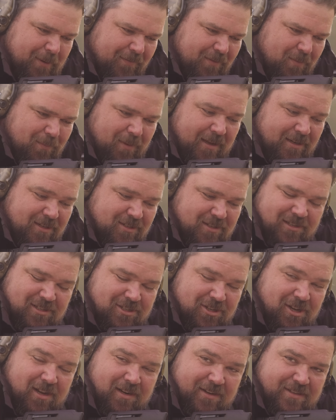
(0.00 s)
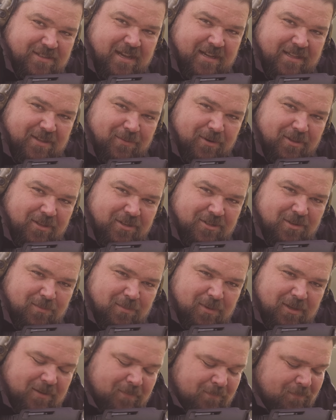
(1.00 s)
off the bench, they shot exactly where they should
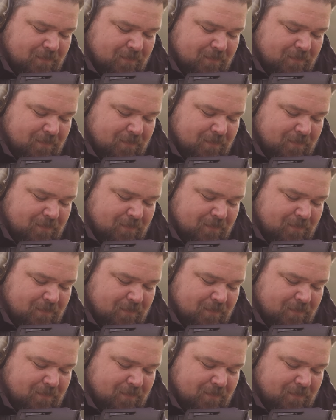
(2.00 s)
be.